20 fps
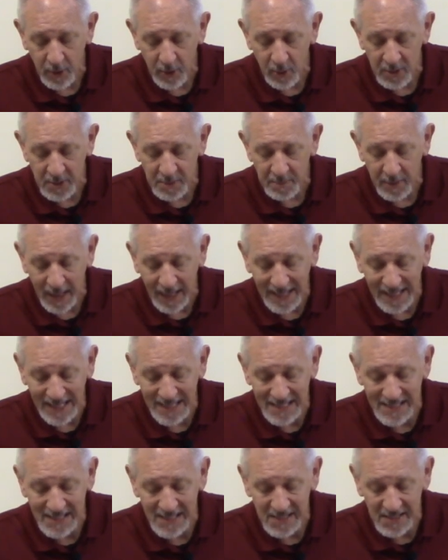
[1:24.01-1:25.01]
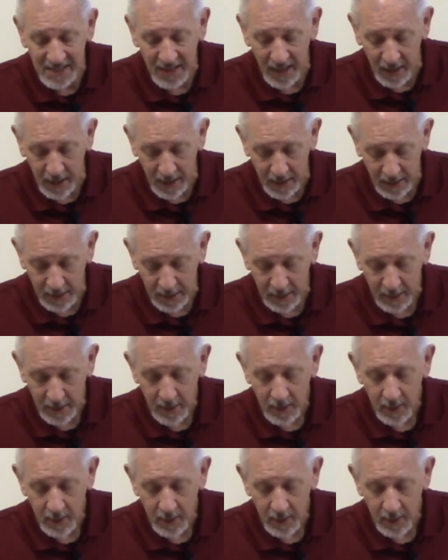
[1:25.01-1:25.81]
to us by His Son,